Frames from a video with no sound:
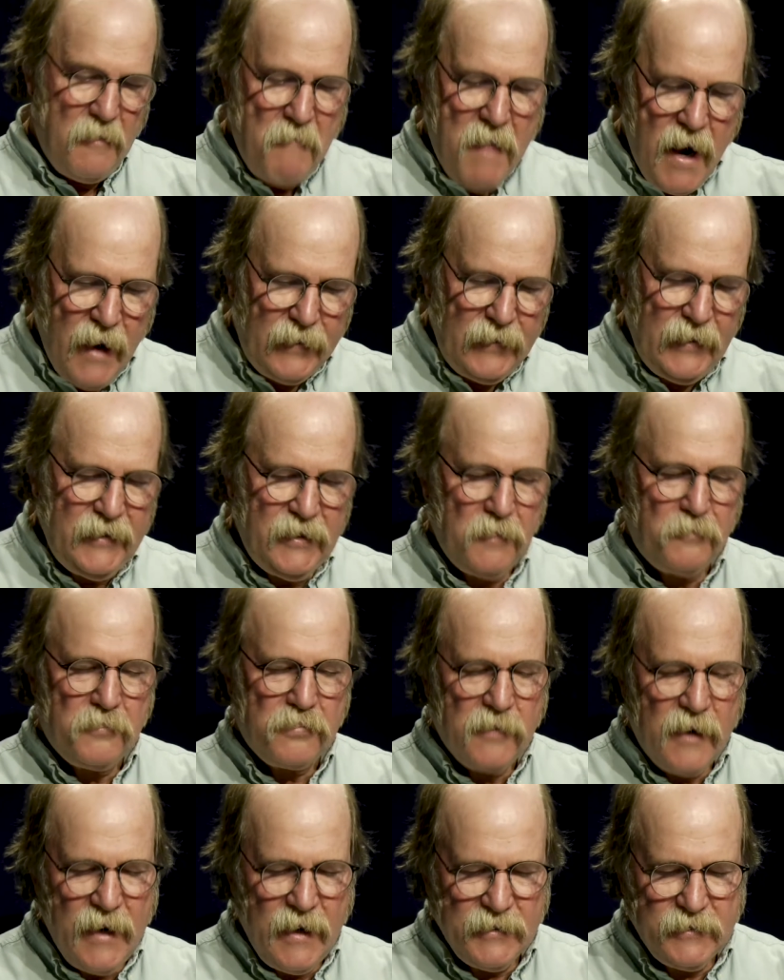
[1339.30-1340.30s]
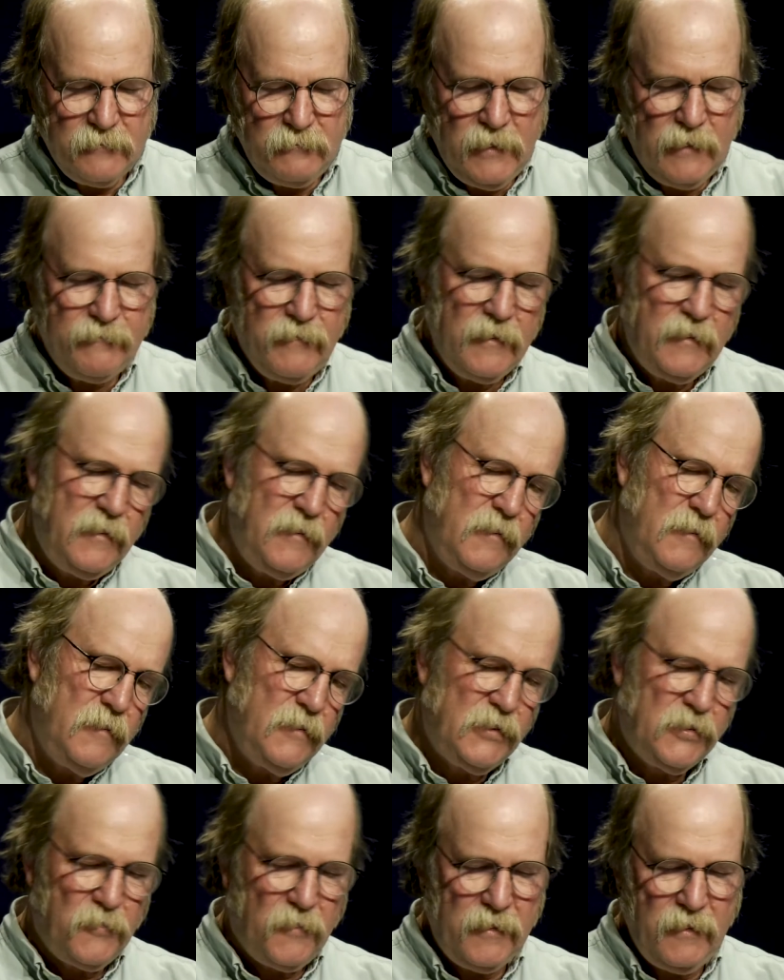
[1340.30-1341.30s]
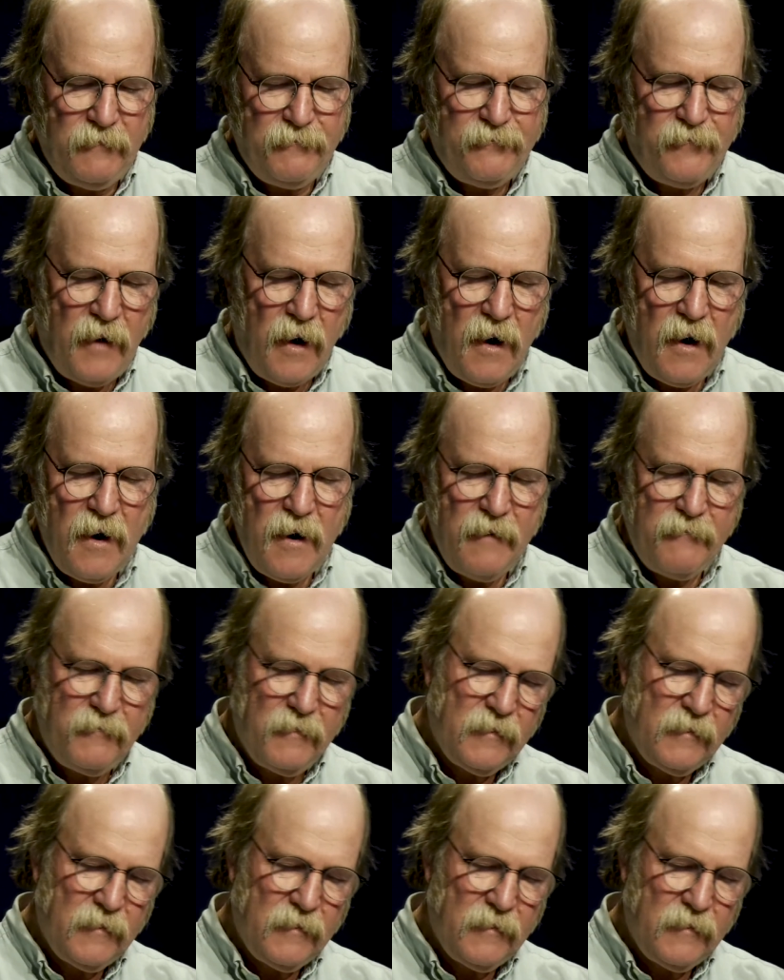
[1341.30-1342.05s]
mildly depressed river dude, 25,